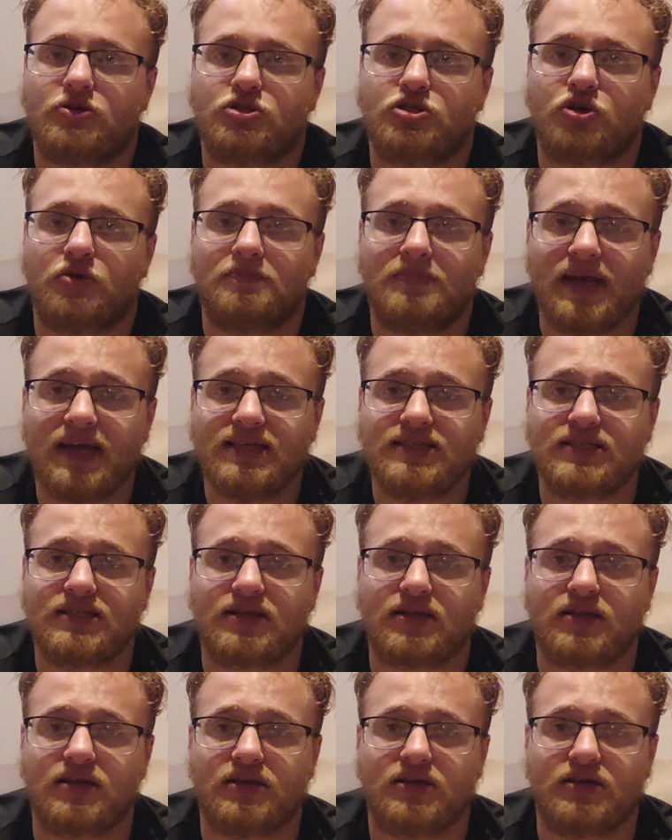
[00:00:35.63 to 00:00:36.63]
So
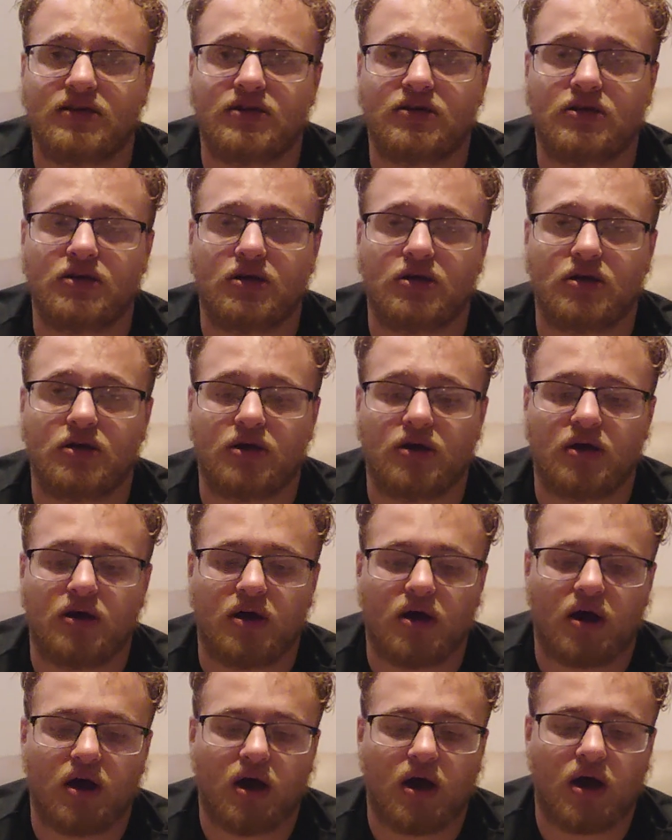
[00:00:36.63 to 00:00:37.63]
basically,
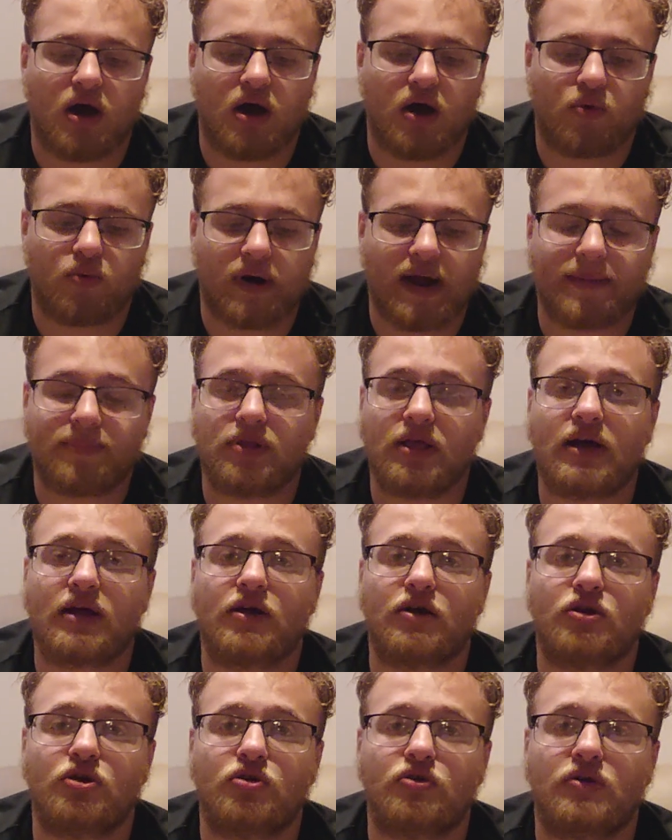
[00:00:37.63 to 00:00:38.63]
what I plan
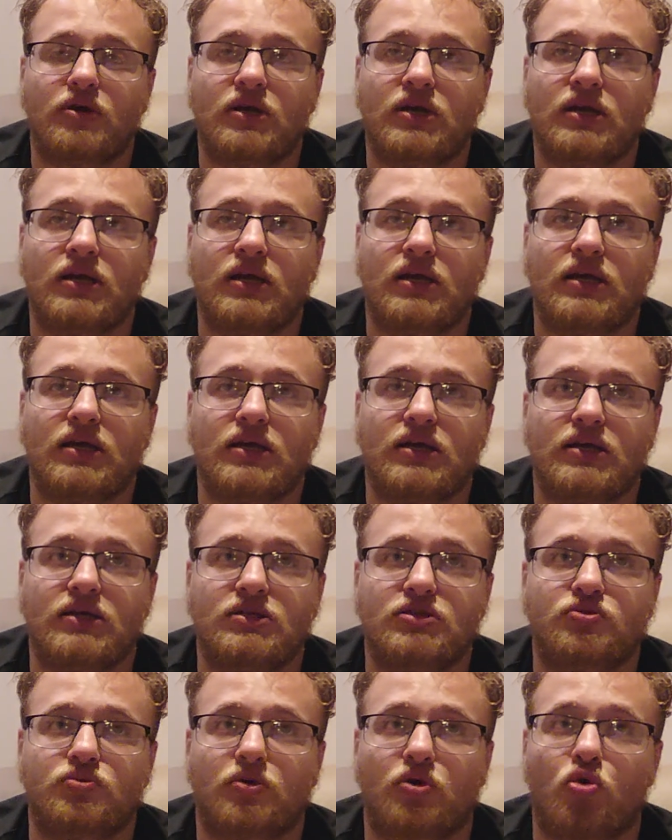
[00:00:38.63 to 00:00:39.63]
on doing
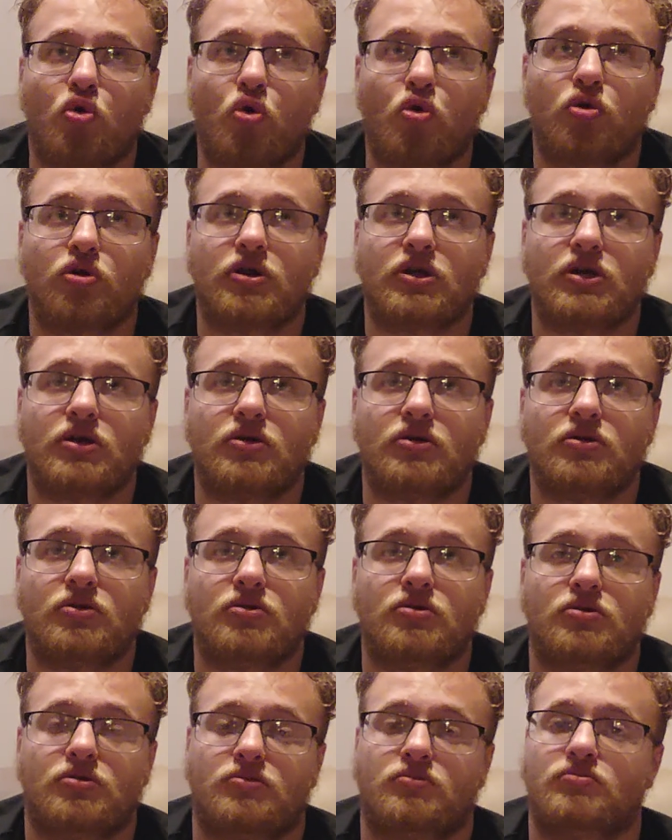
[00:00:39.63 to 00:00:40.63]
is recording
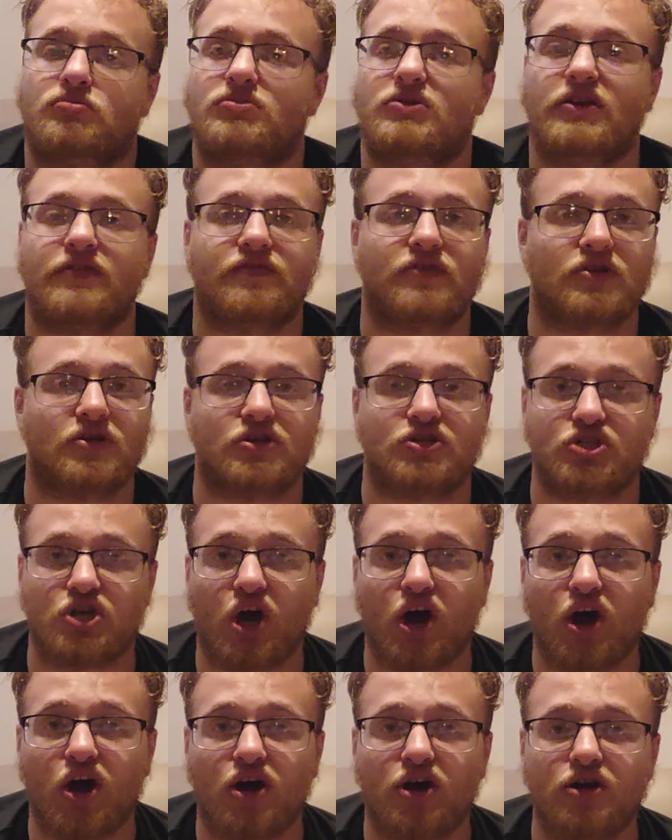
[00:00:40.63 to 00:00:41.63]
different
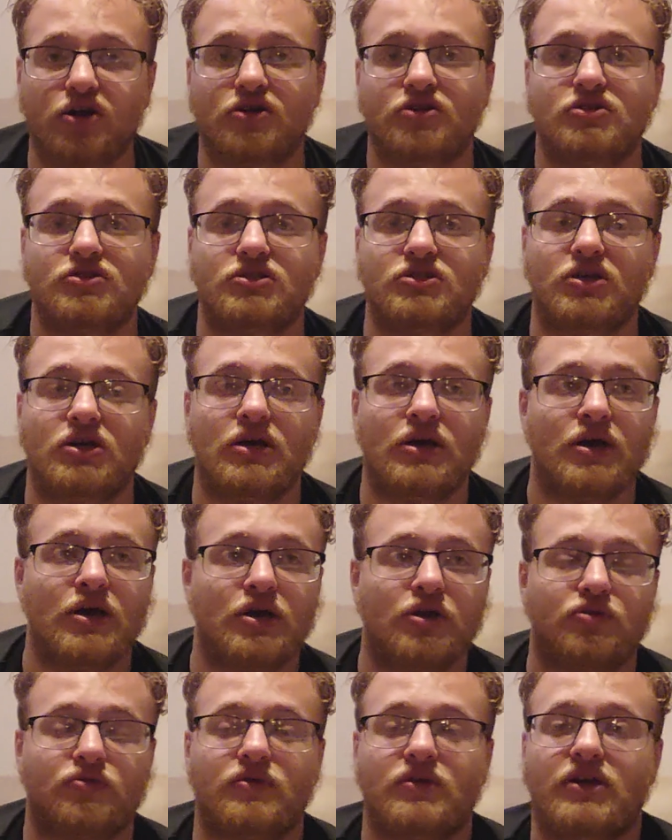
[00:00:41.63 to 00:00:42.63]
guitars,
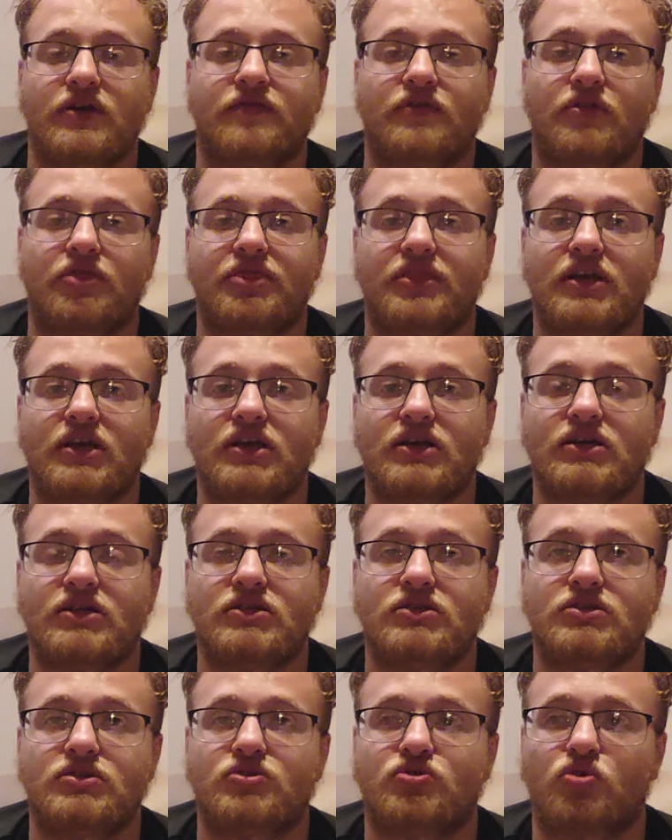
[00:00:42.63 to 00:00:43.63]
doing different
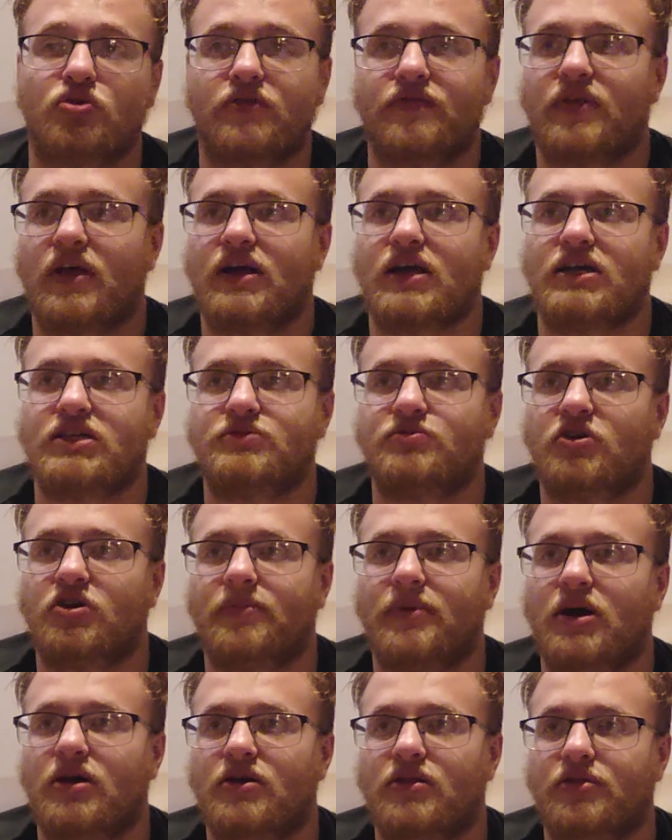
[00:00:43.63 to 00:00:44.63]
things, sort of like I spoke
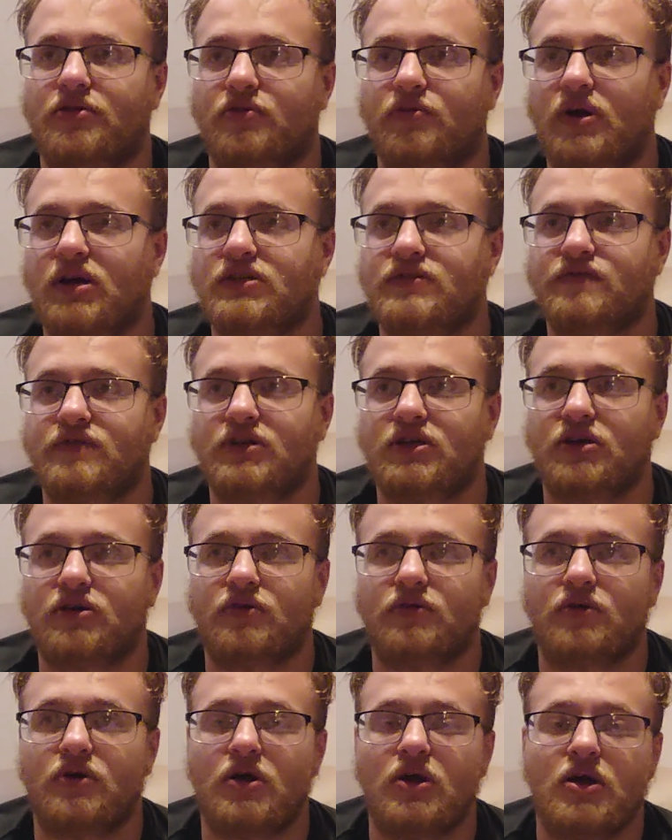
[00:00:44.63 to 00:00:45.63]
about in the Gretsch
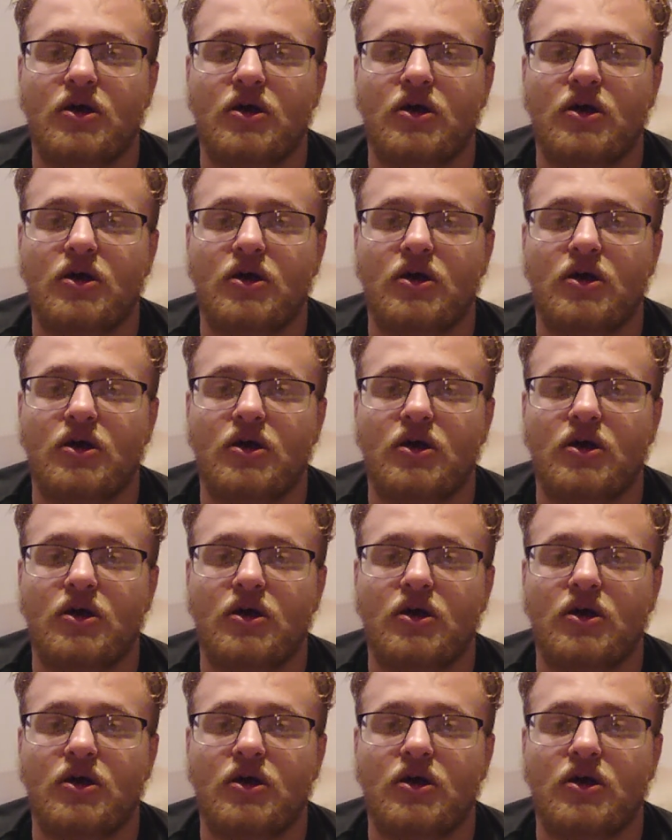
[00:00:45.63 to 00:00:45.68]
video.